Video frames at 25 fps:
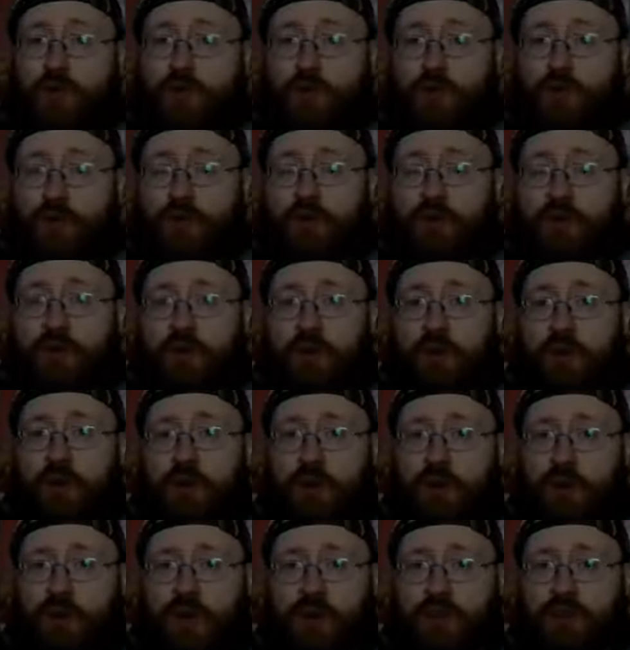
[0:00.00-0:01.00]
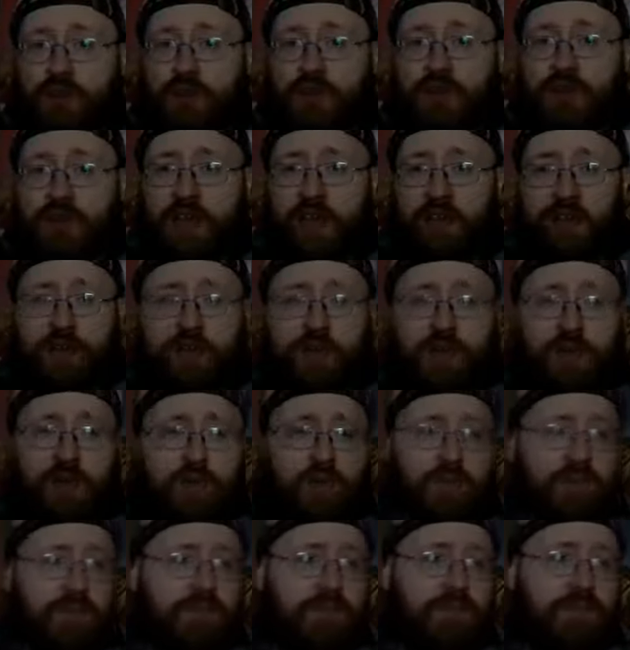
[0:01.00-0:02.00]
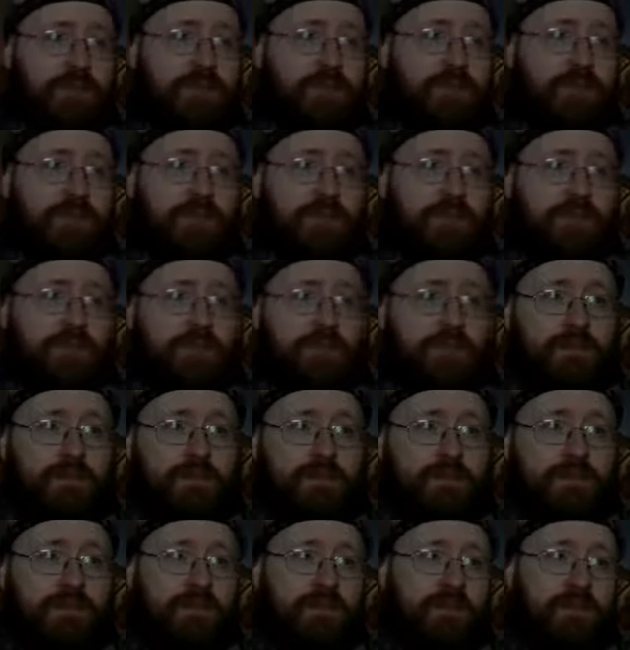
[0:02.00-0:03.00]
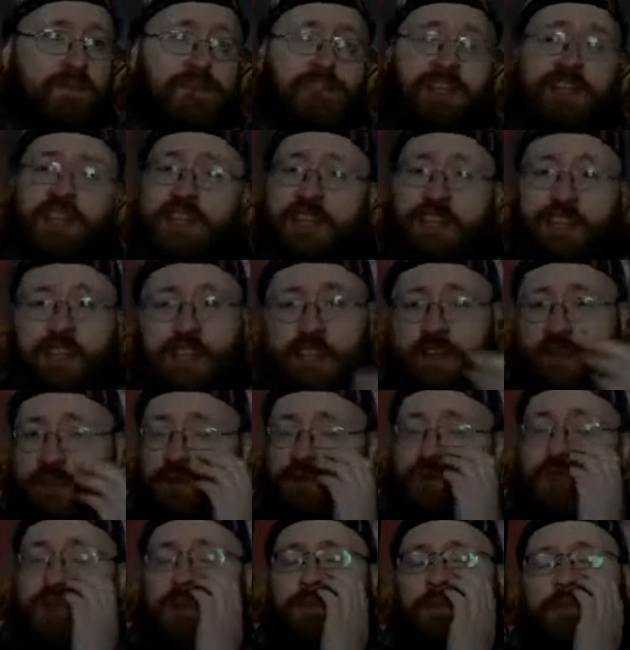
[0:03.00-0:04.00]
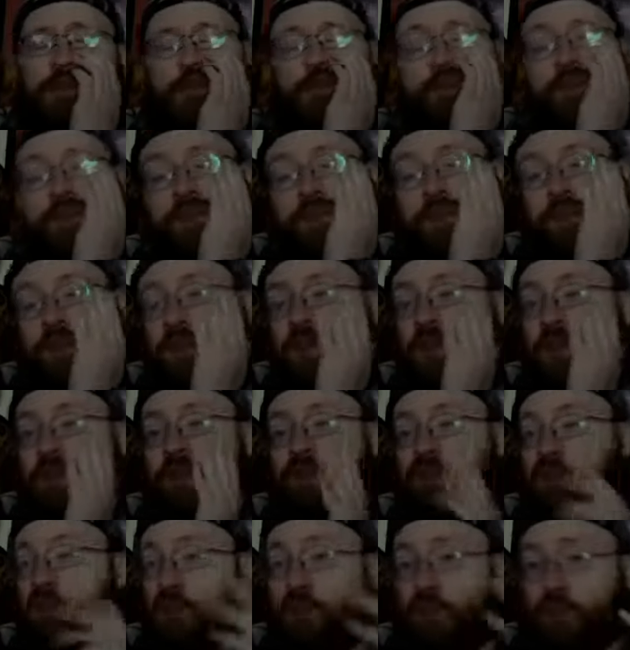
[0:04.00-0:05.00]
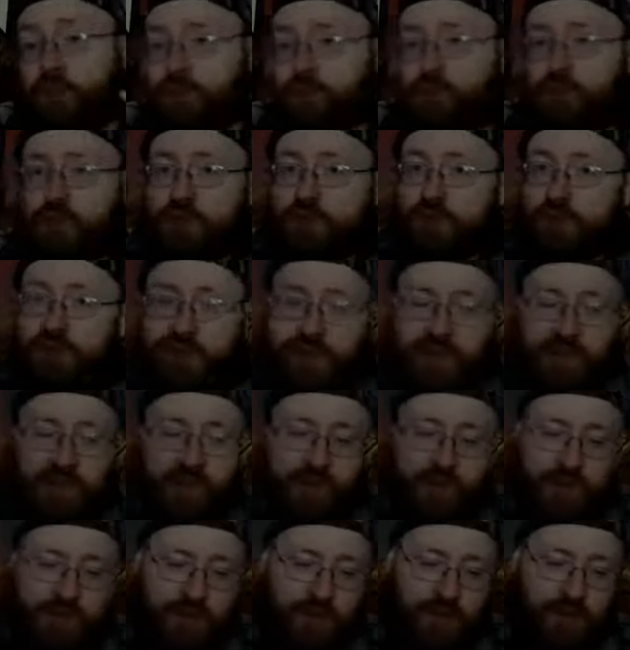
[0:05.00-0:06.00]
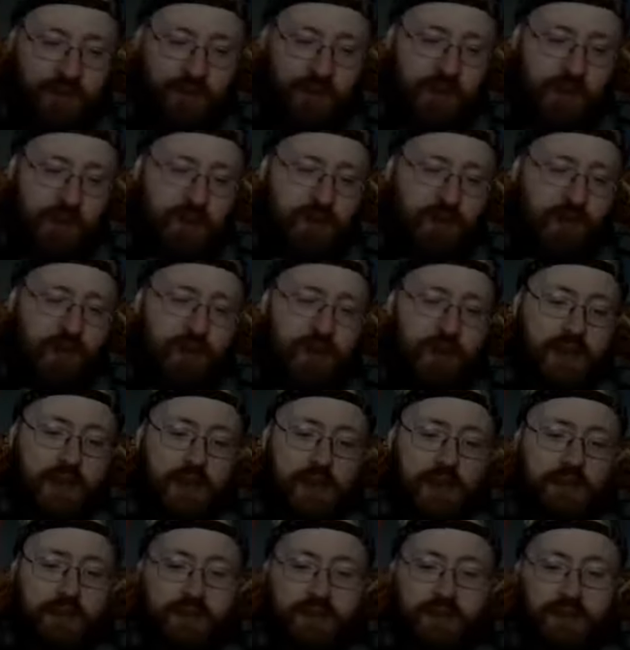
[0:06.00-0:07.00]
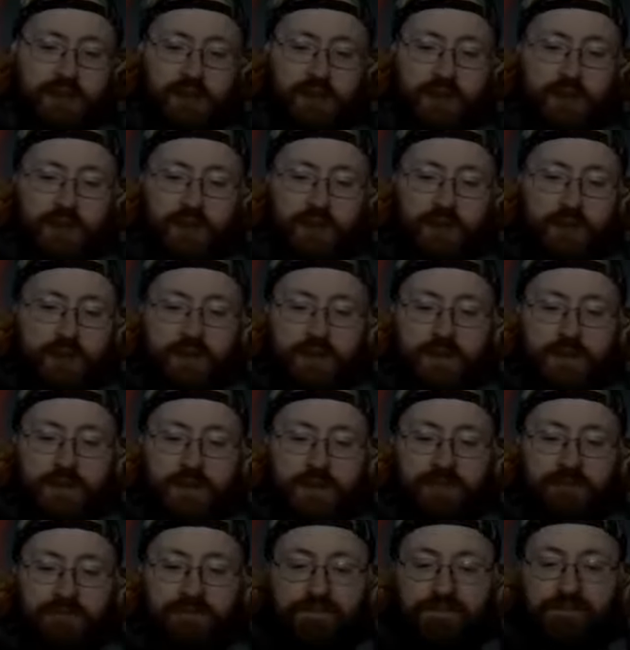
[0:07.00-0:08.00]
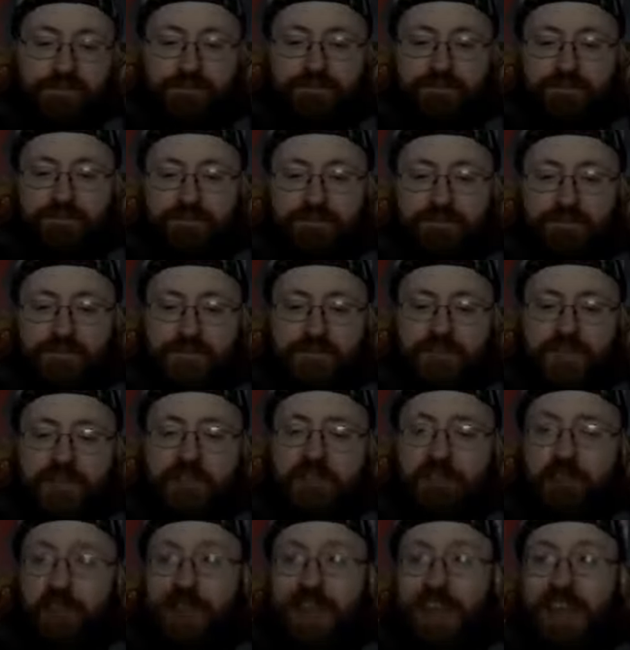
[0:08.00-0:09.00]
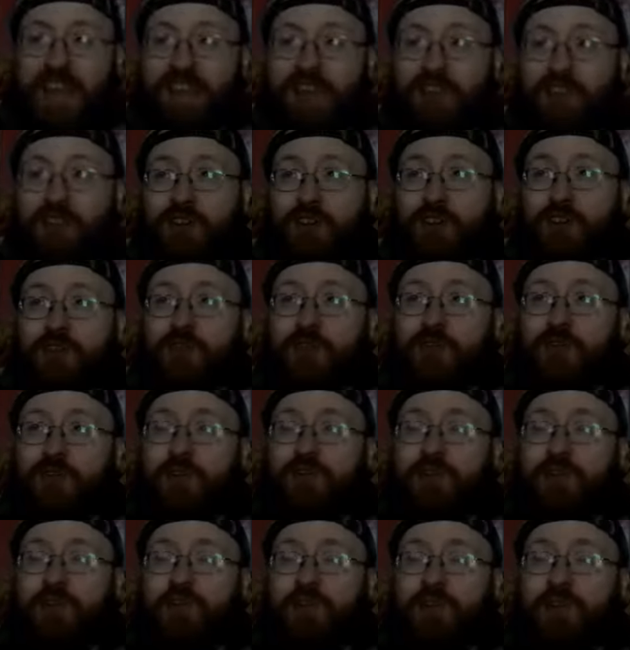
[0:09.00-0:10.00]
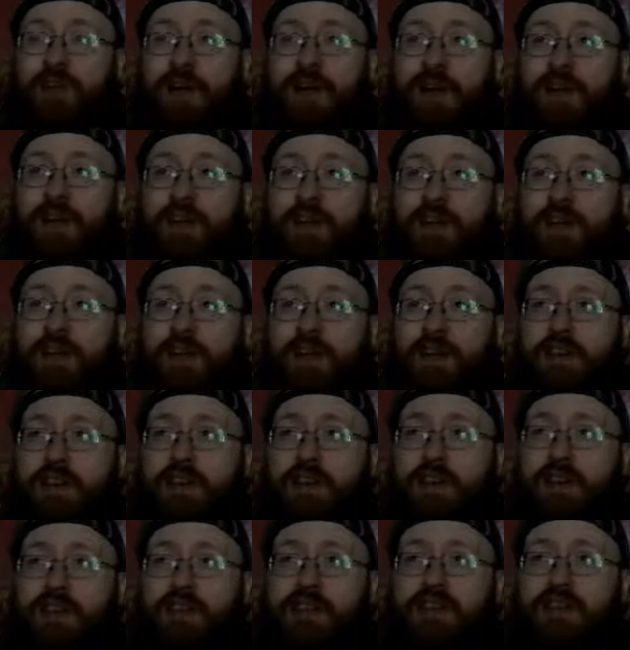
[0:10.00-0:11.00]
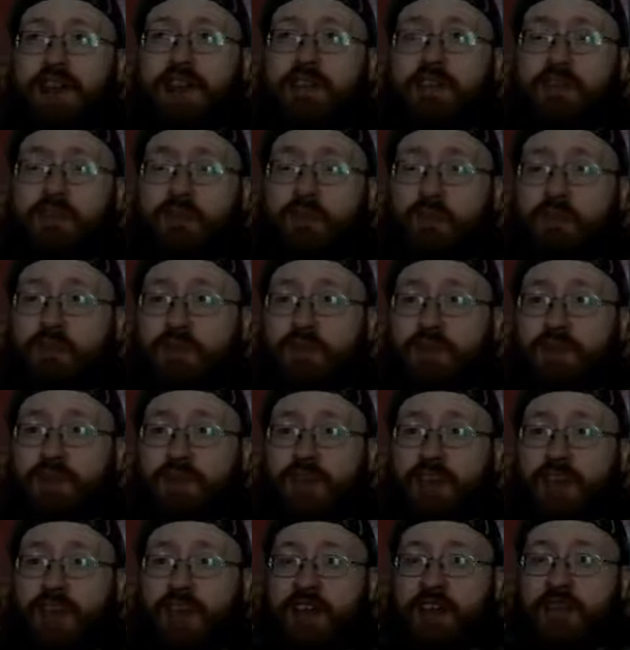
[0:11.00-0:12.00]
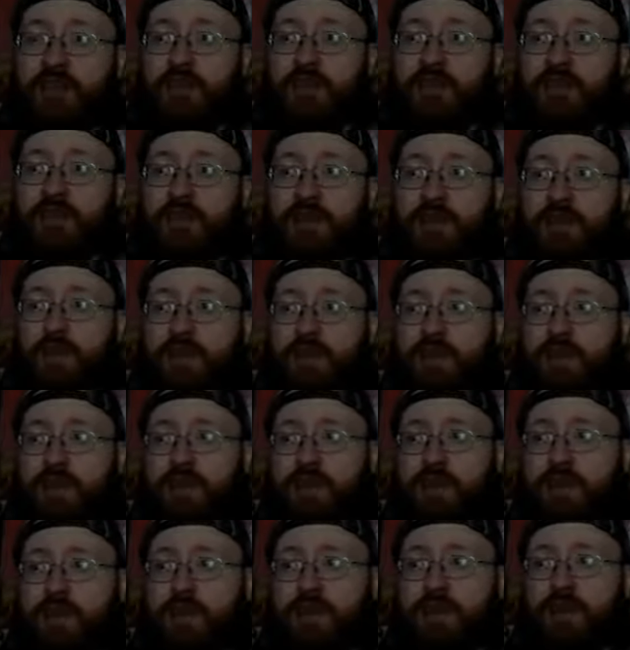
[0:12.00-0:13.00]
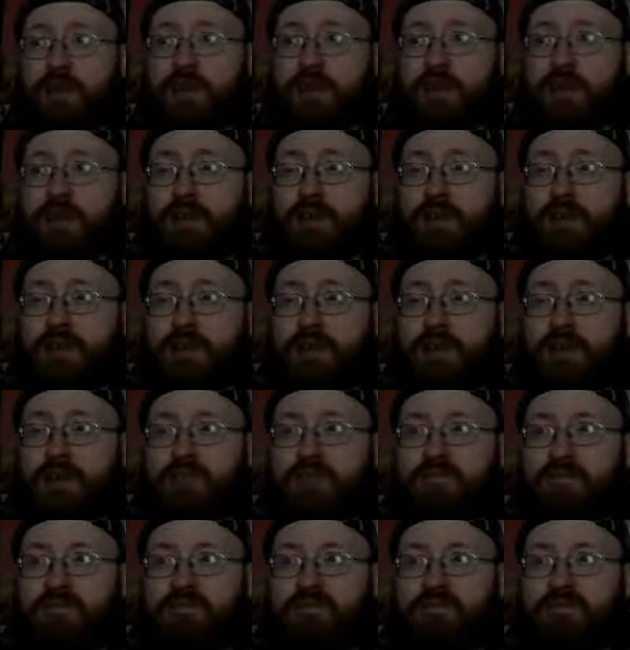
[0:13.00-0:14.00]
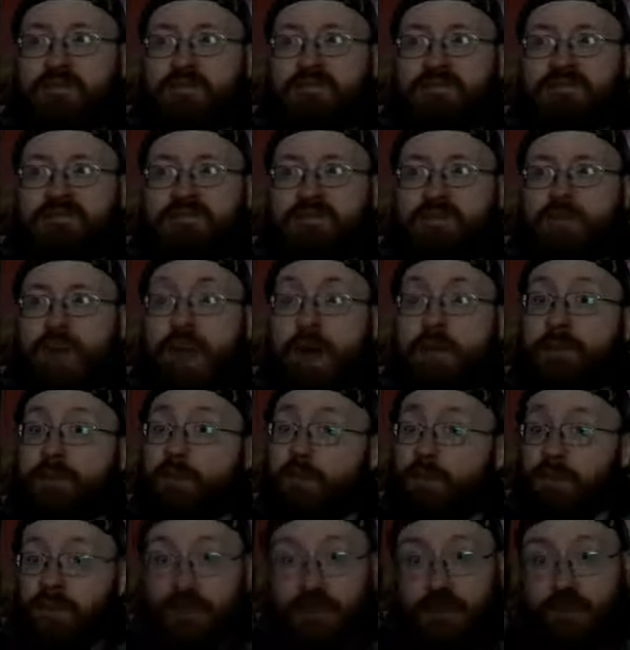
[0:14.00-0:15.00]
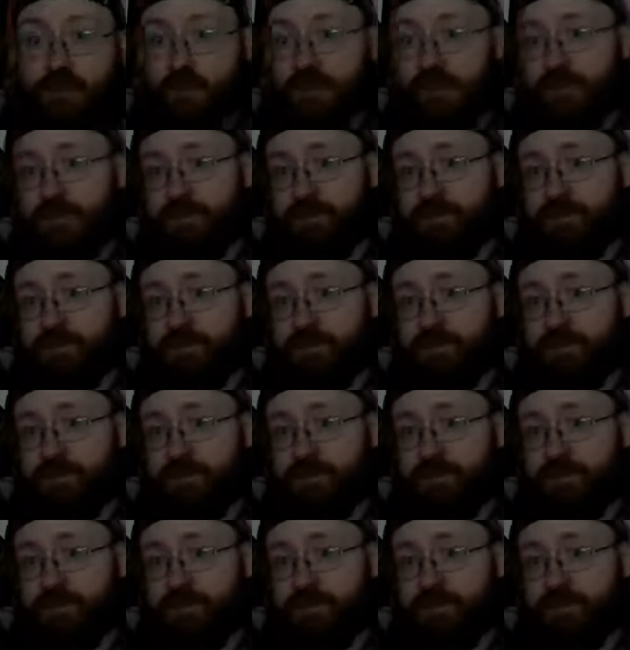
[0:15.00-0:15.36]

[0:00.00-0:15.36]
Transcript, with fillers: They're on their phone watching, I don't know, CNN or something, whatever the hell, YouTube, whatever the hell they do now. So that's why 80s cartoon block and Saturday morning became uh, obsolete.